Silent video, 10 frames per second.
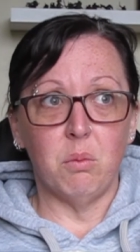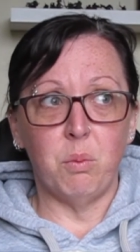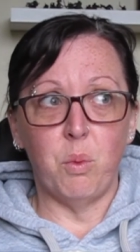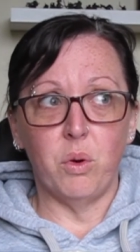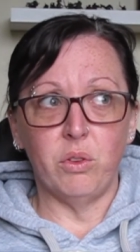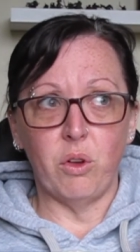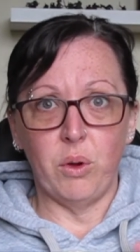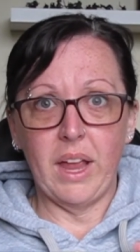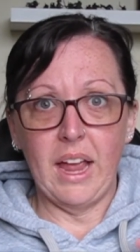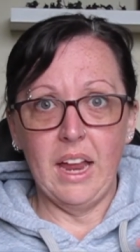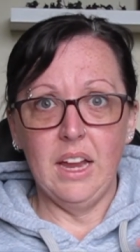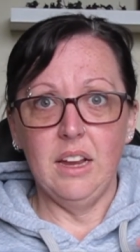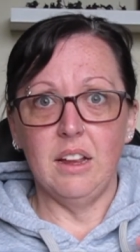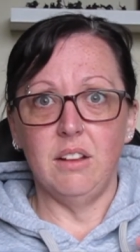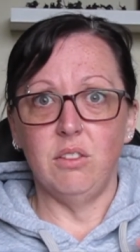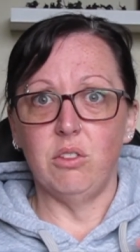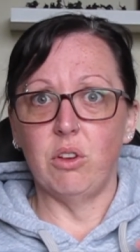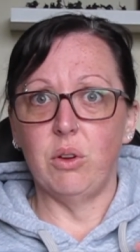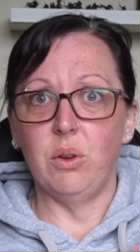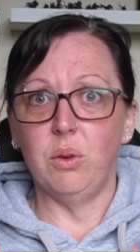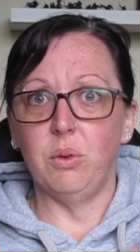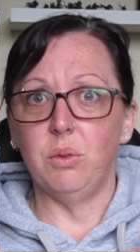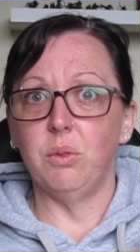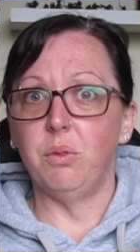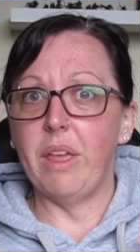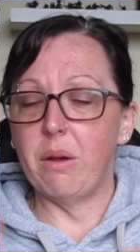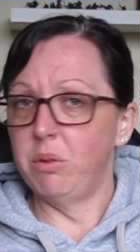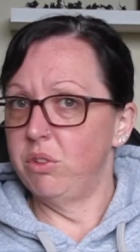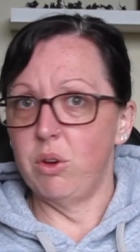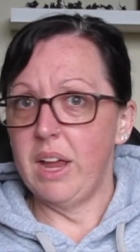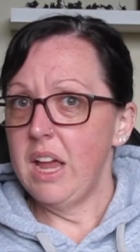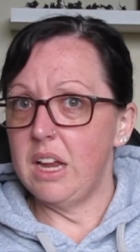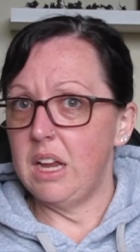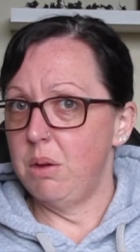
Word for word: was okay, and so that was okay.